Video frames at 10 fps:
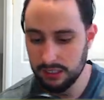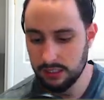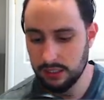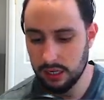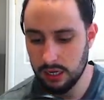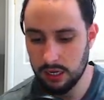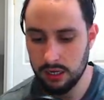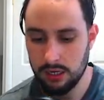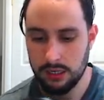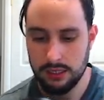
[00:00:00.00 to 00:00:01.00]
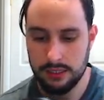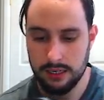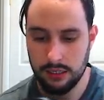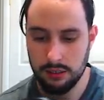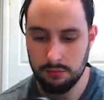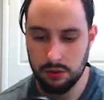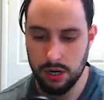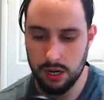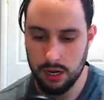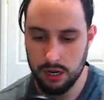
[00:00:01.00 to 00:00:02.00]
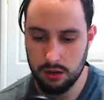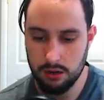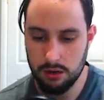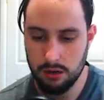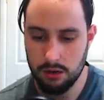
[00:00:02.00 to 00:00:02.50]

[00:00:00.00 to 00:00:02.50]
star, Dylan Brown.